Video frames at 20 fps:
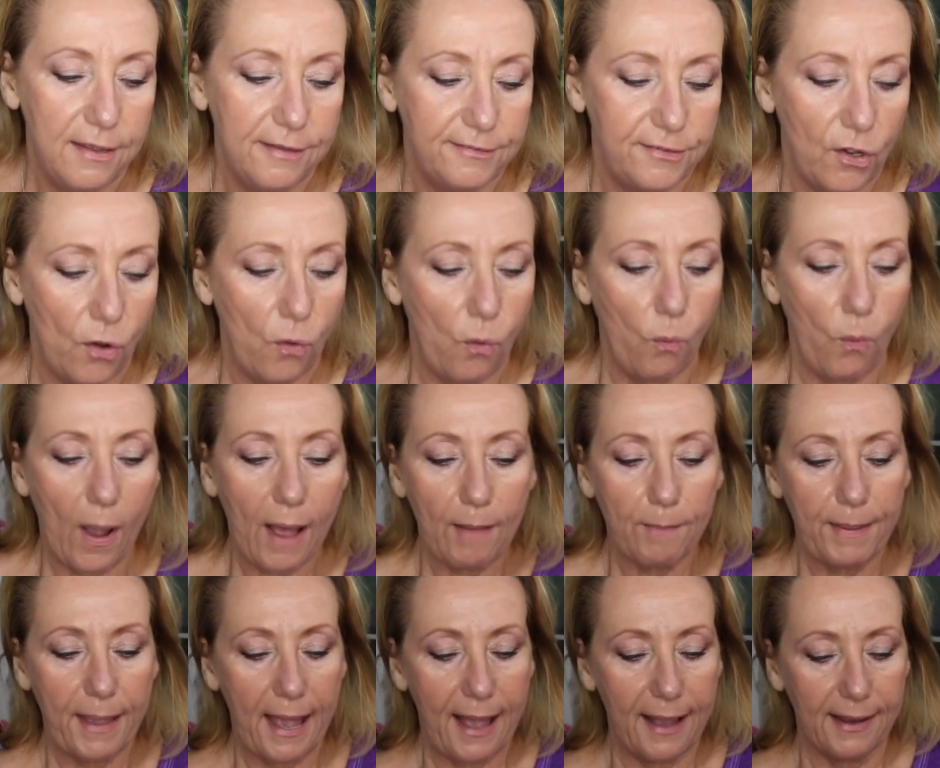So a
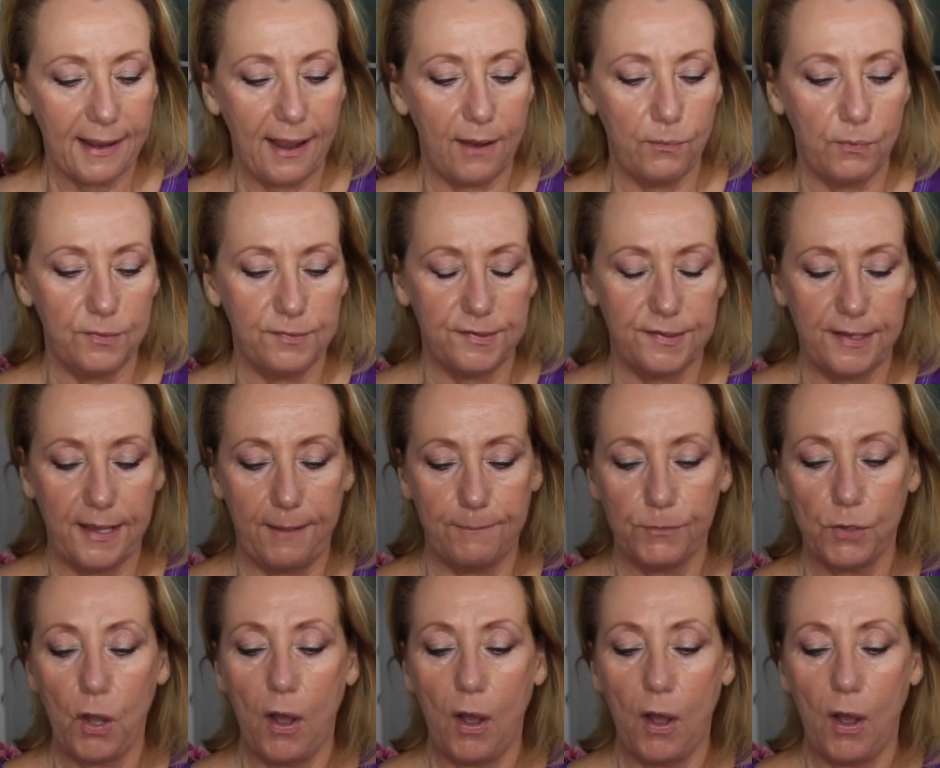while back I was um,